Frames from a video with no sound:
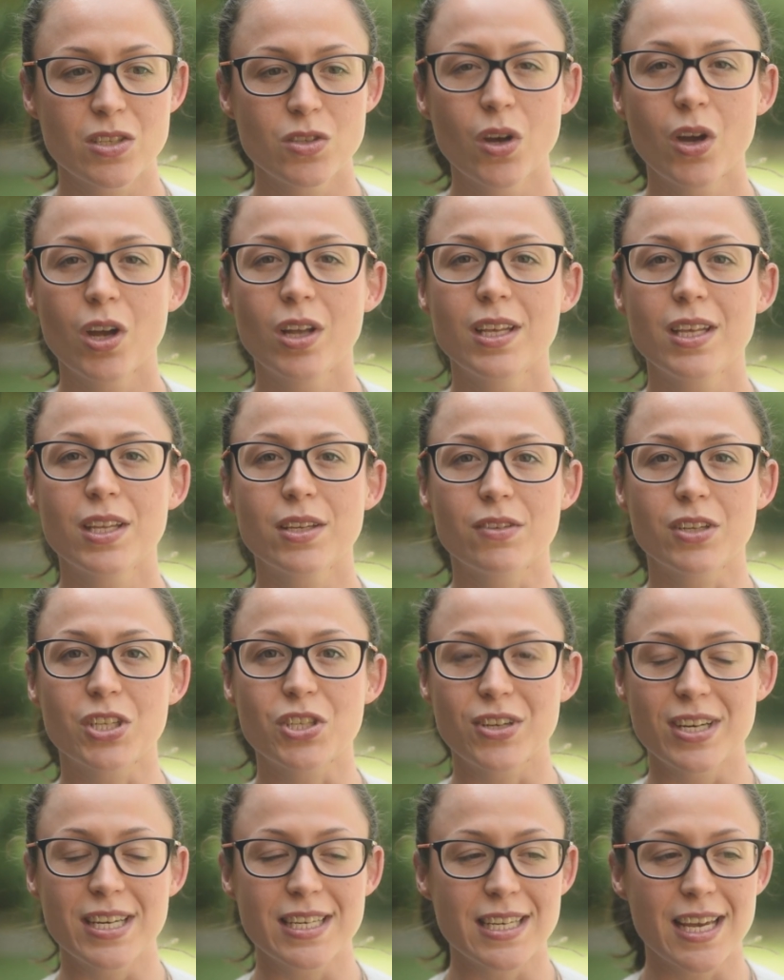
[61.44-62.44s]
Not only the
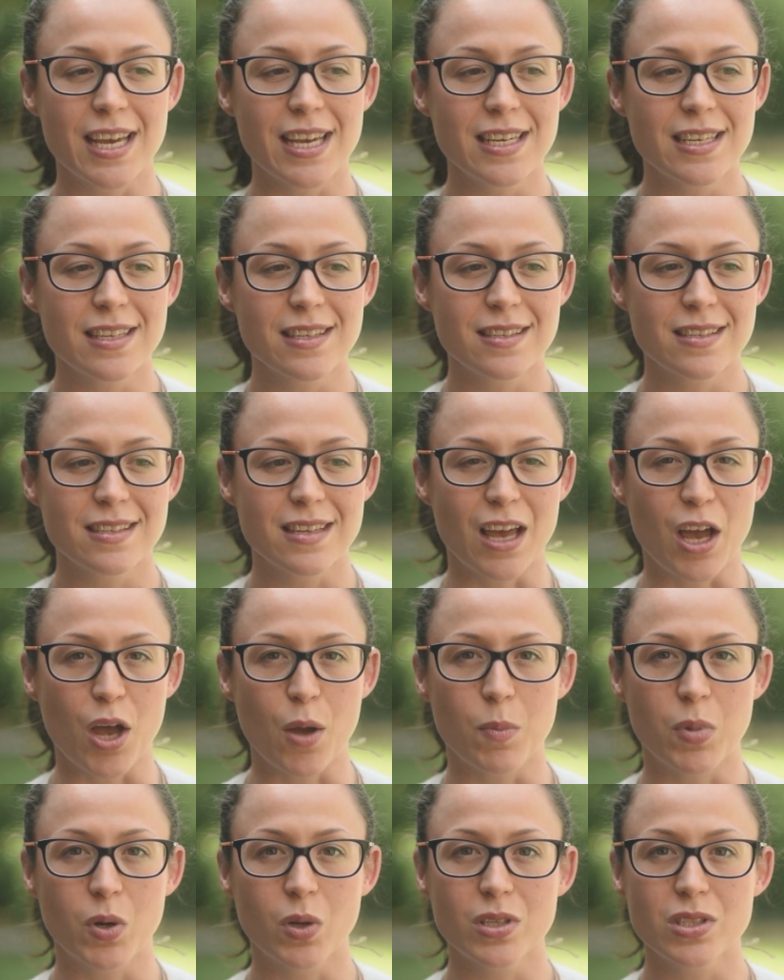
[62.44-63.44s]
retreat days,
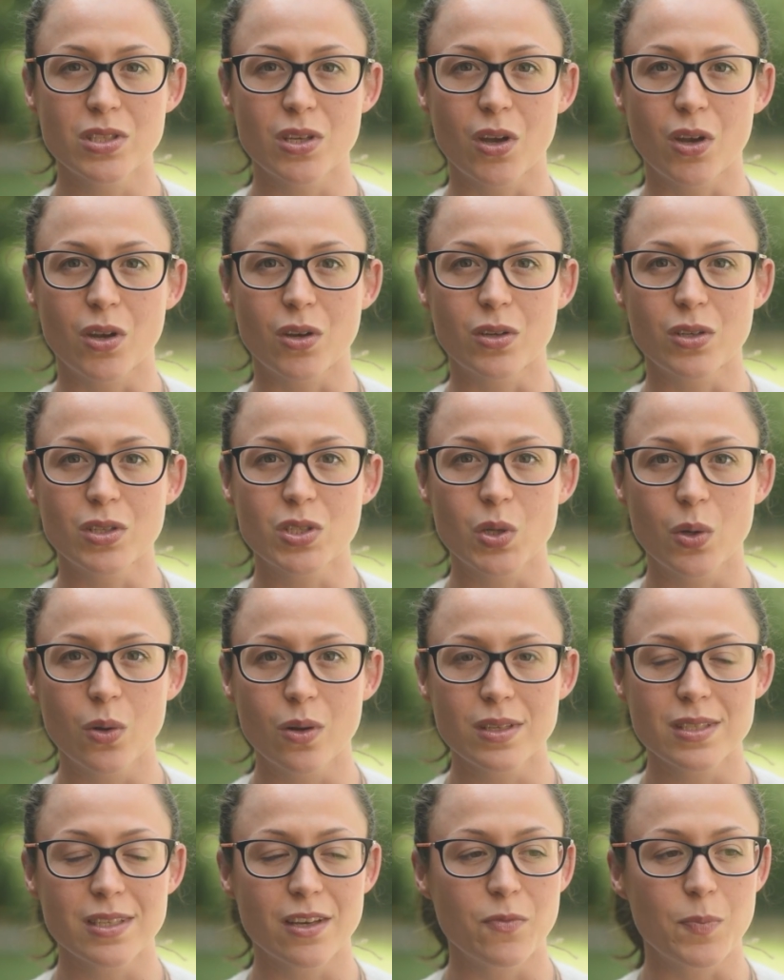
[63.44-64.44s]
but also
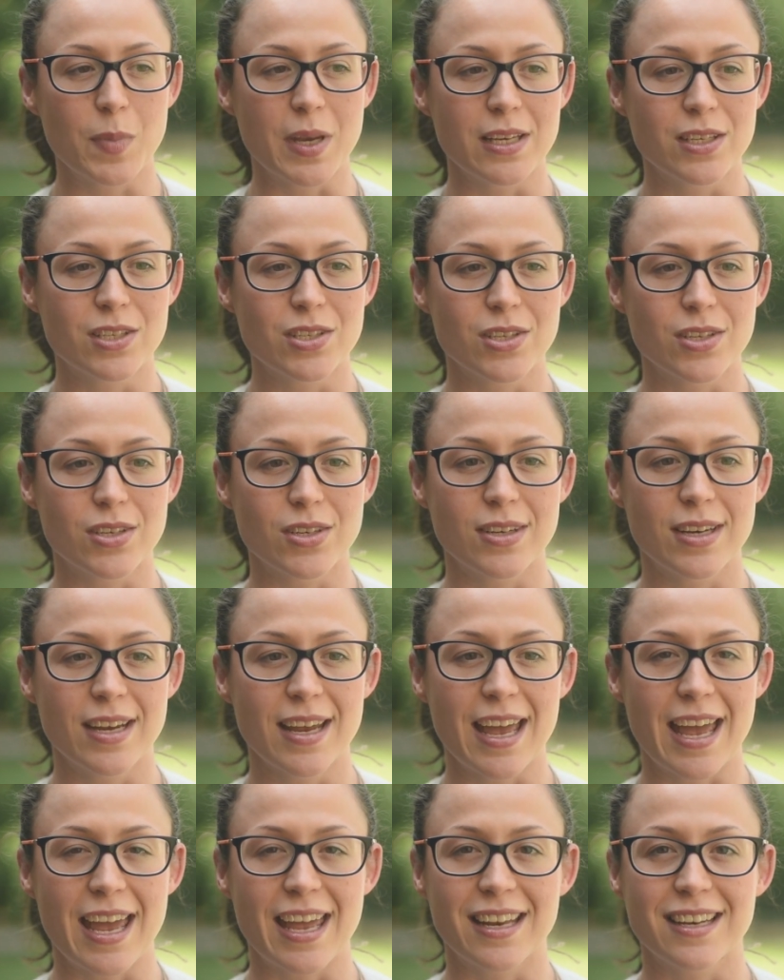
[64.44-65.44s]
talks I've been to
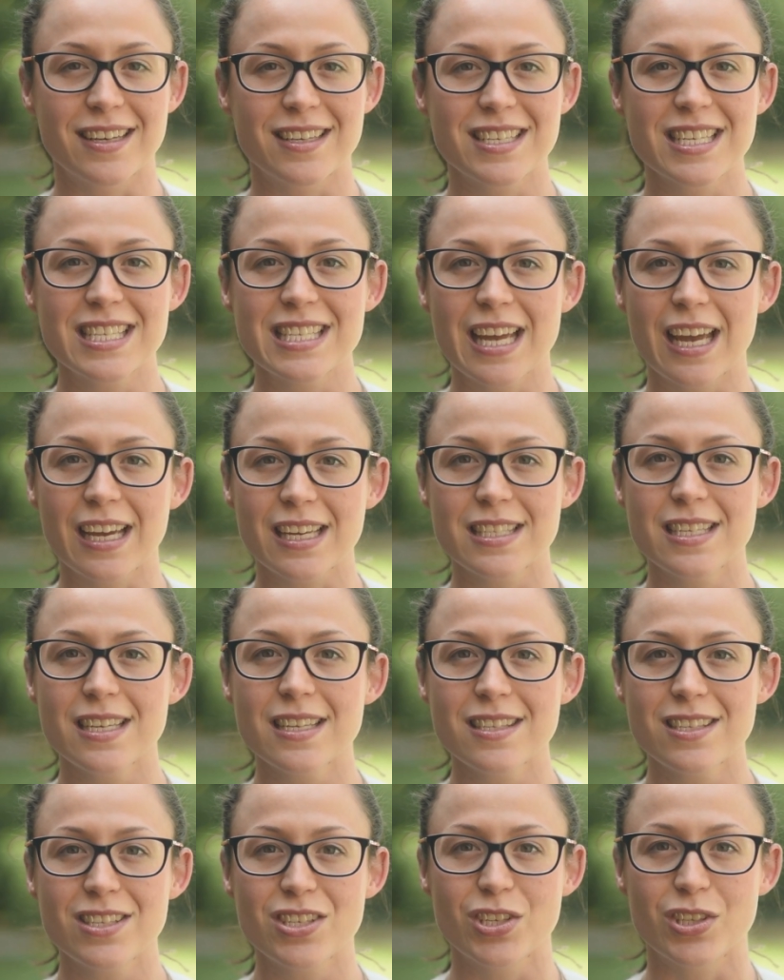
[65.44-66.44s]
and just
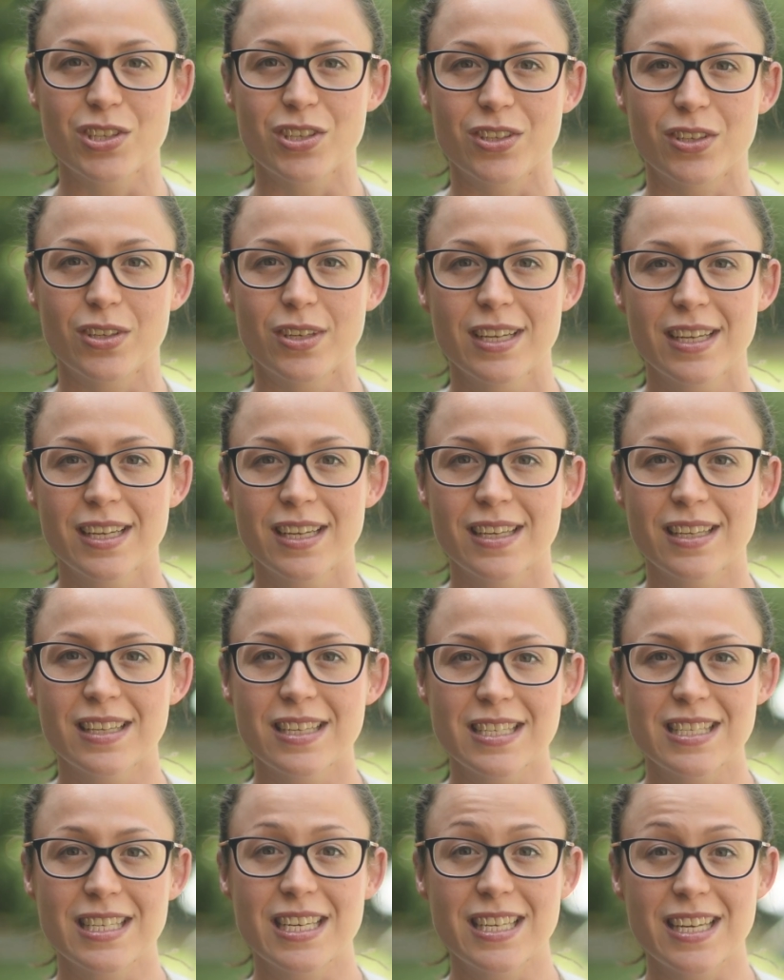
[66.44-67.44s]
access to
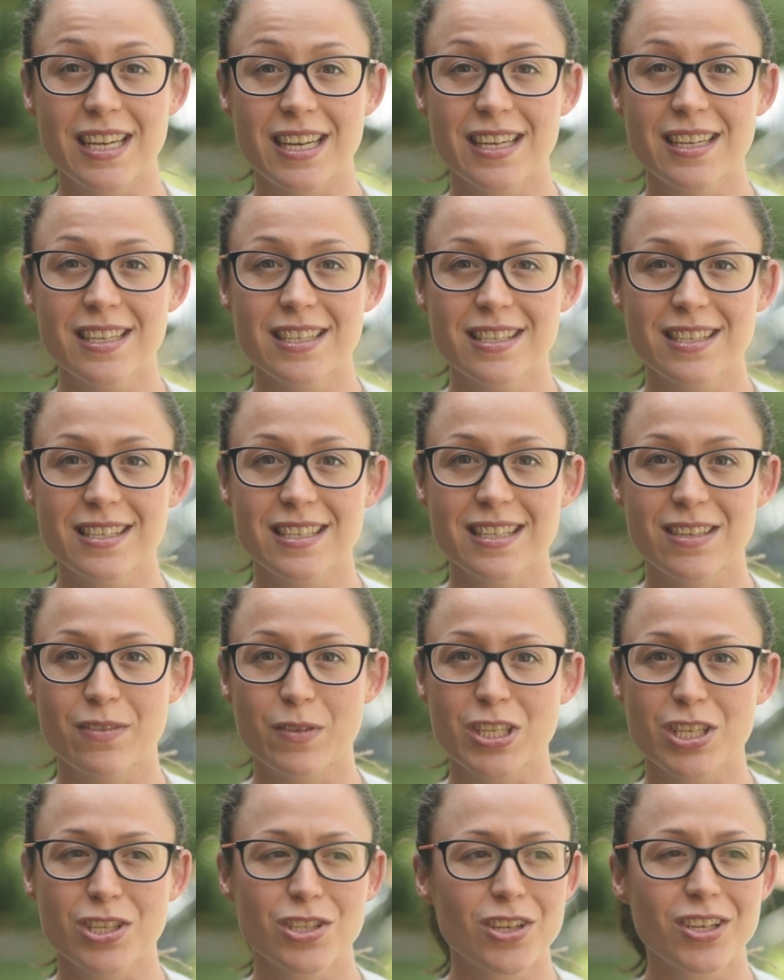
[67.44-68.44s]
CDs,
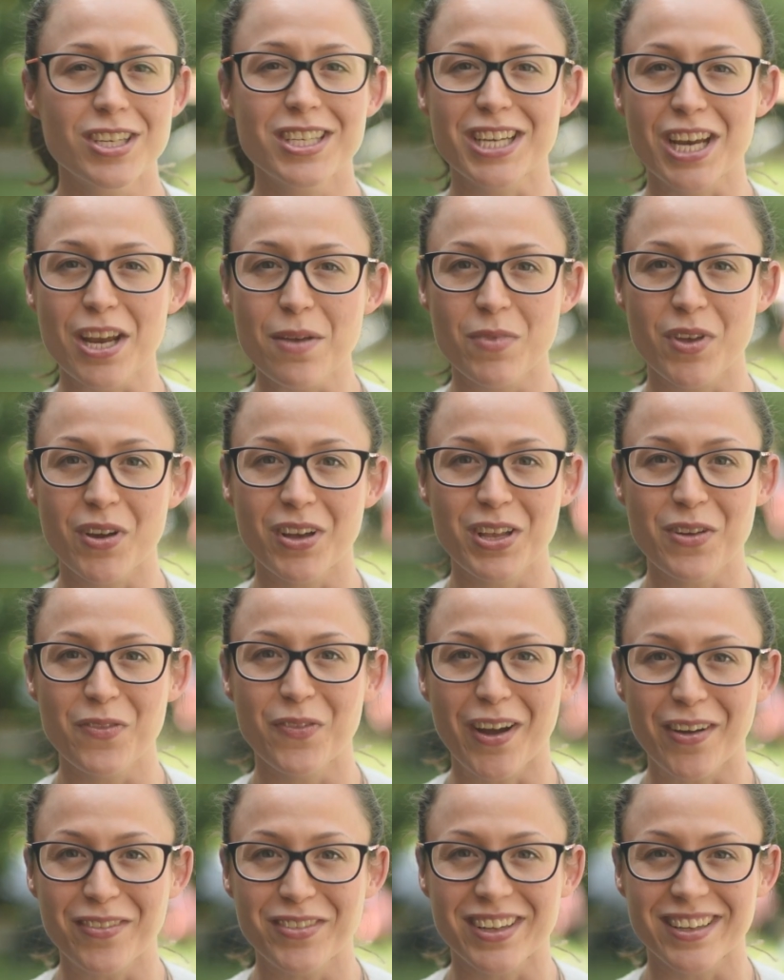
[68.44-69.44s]
which are so cheap, they're only
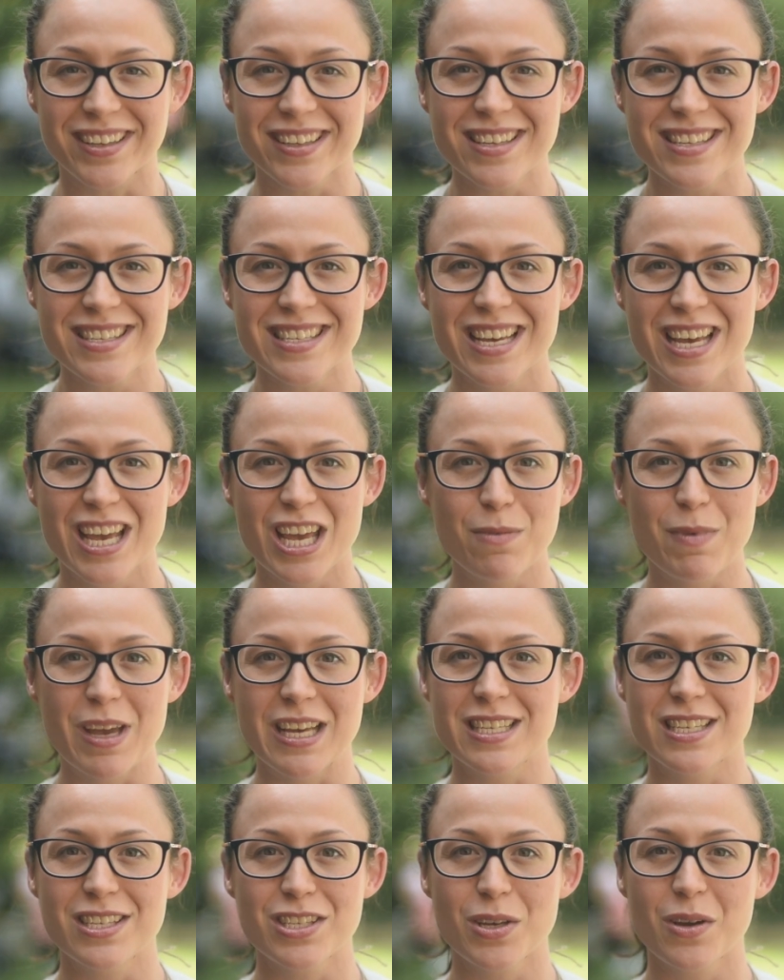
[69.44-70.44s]
$5,
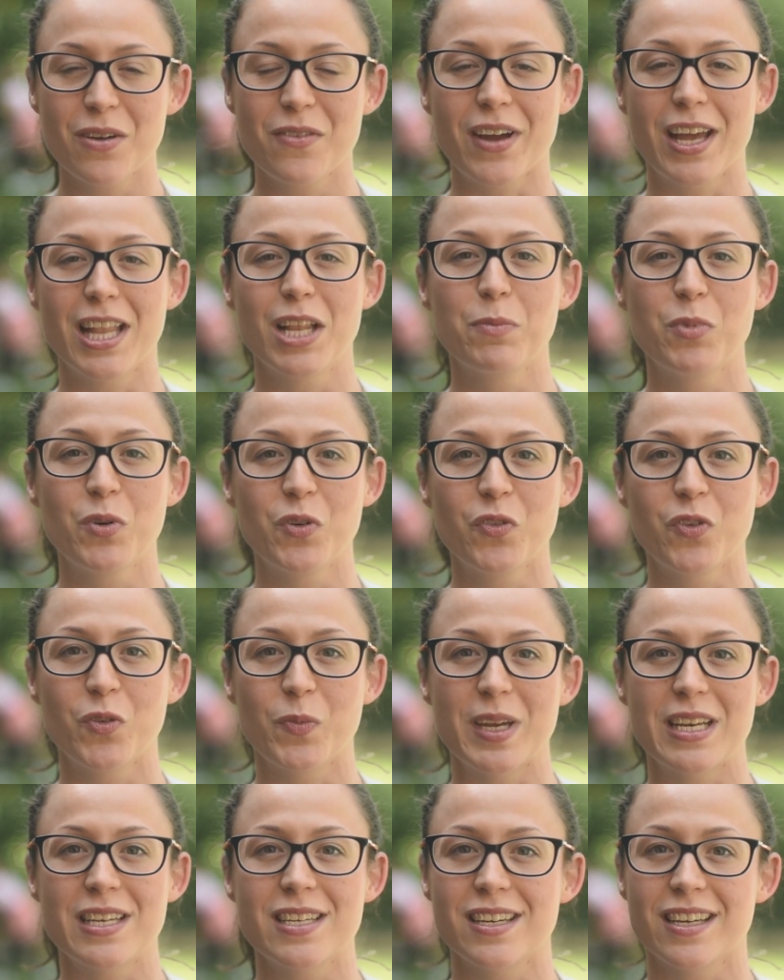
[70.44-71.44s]
makes it so available for
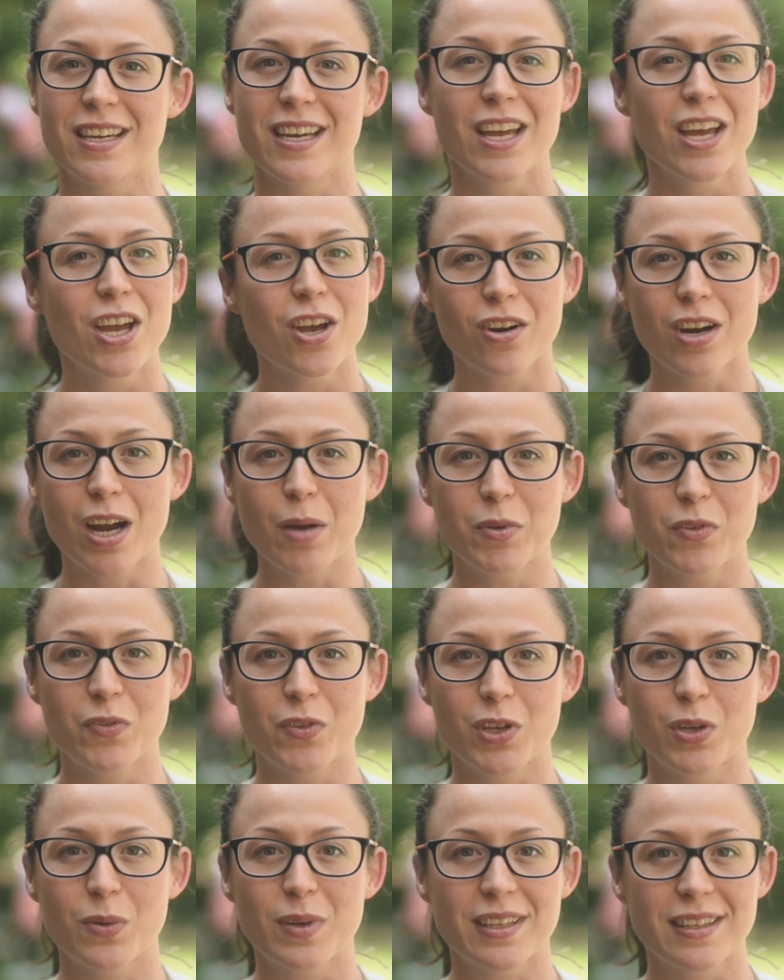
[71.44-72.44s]
me to grab a
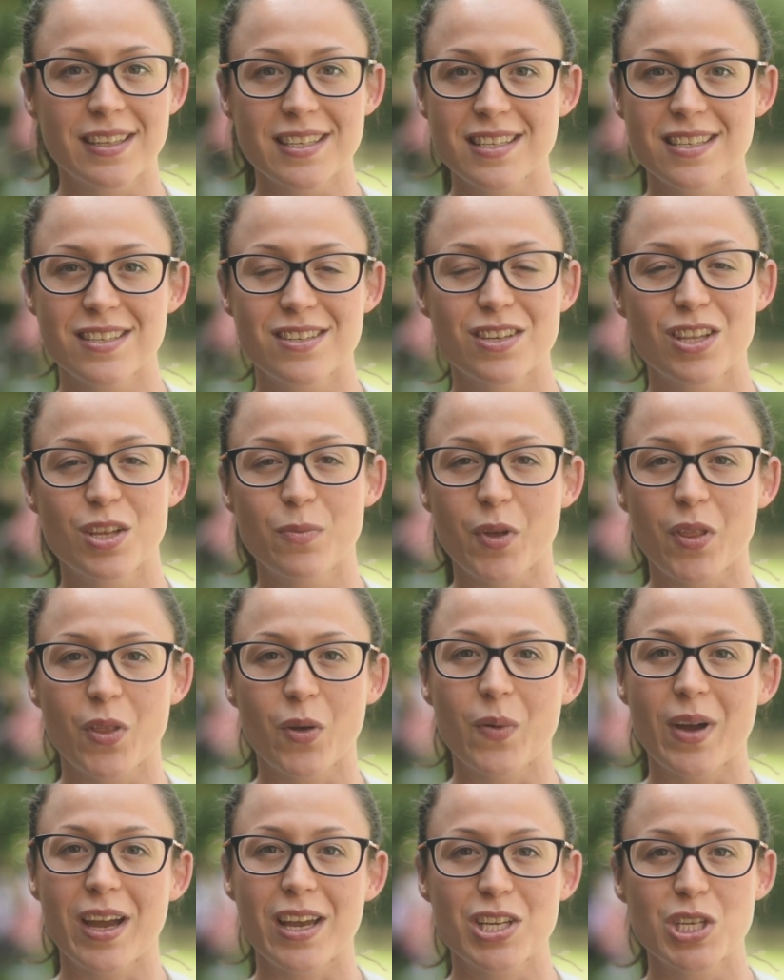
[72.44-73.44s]
few and listen to them on
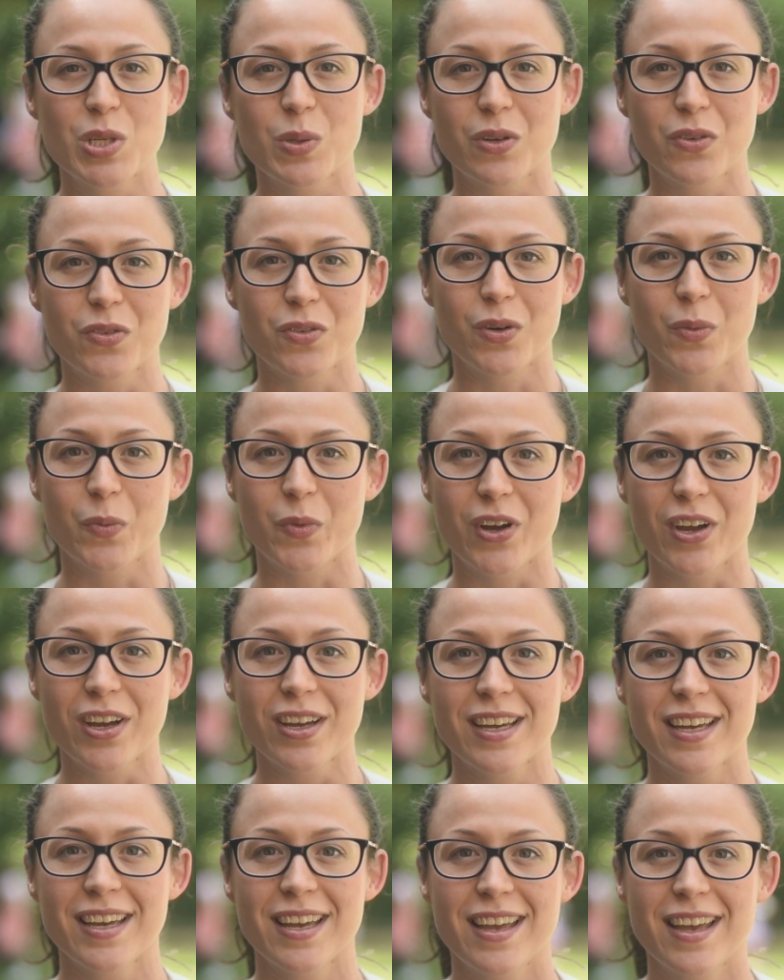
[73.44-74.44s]
the way to and from
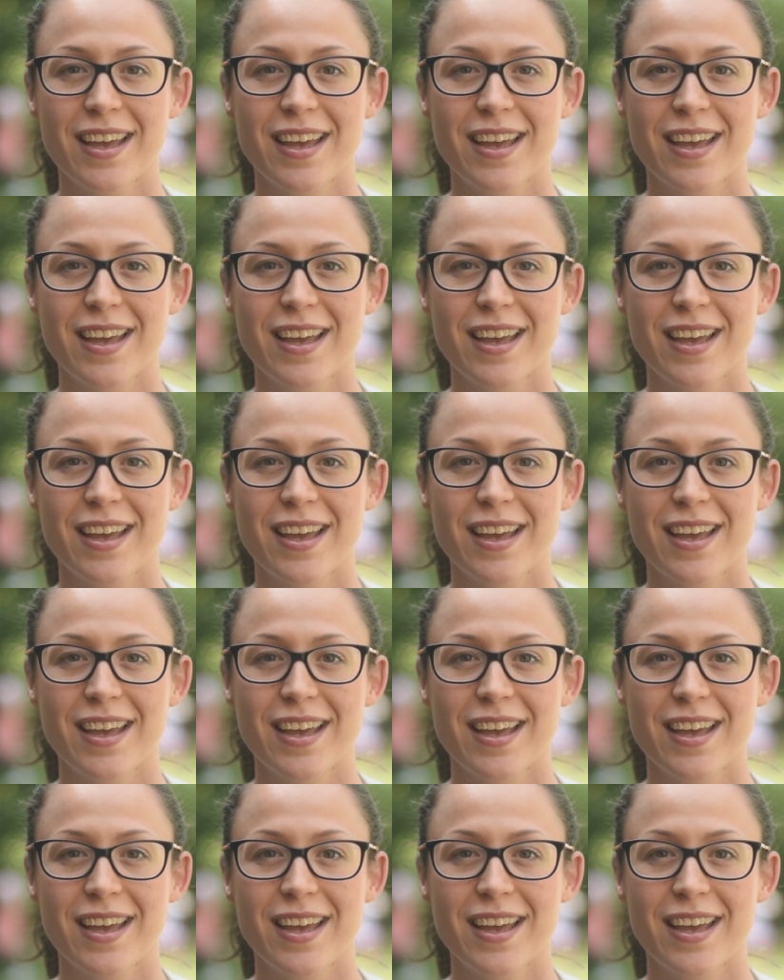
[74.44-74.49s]
work.